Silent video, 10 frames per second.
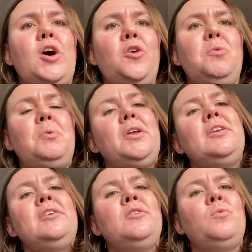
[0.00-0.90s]

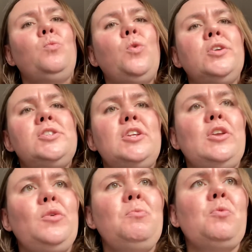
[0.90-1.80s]
open, wander
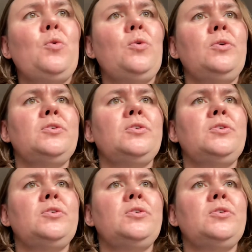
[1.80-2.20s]
no more.